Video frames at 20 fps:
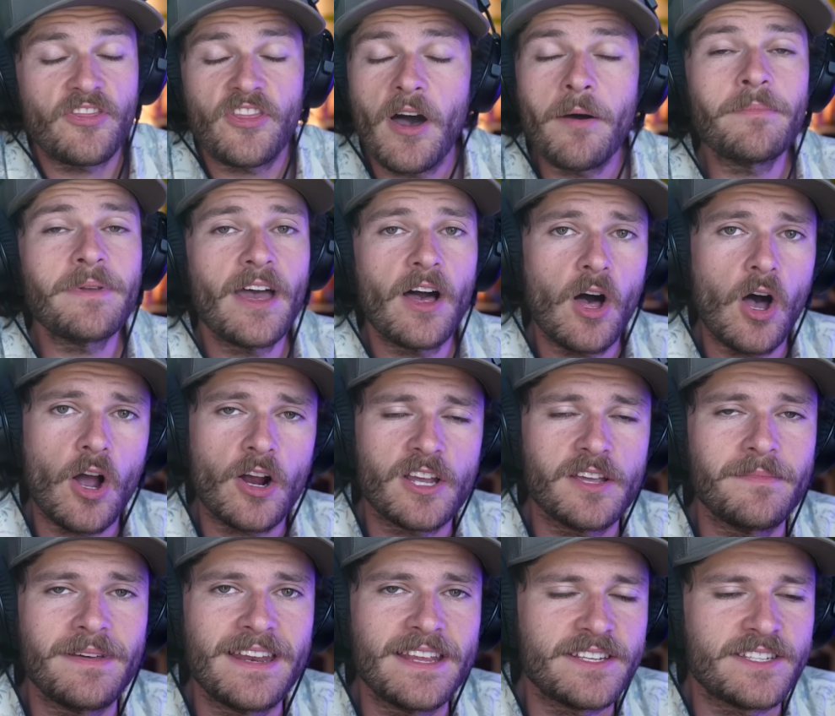The thumbnail
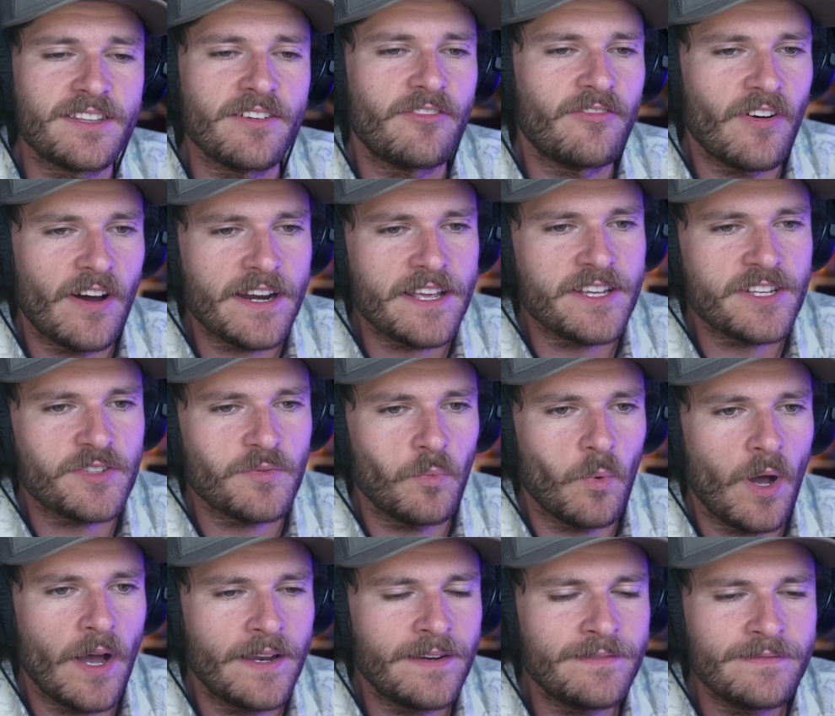argument is the funniest
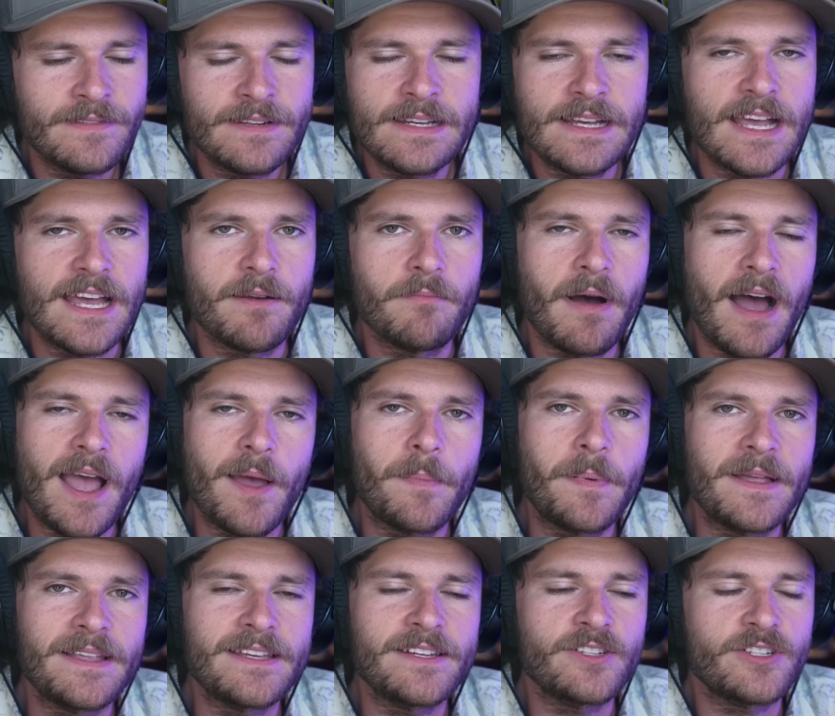one, in my
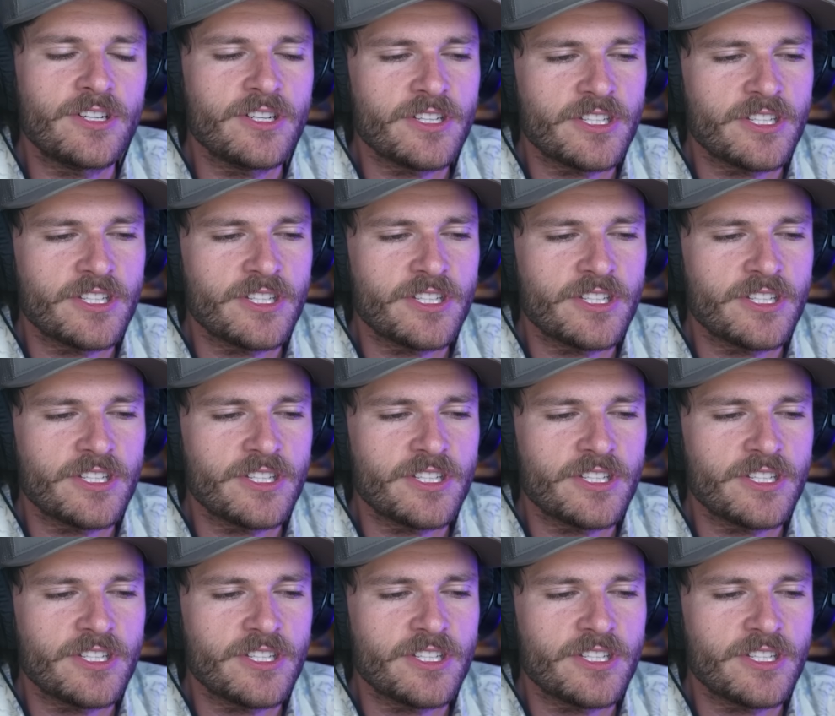opinion.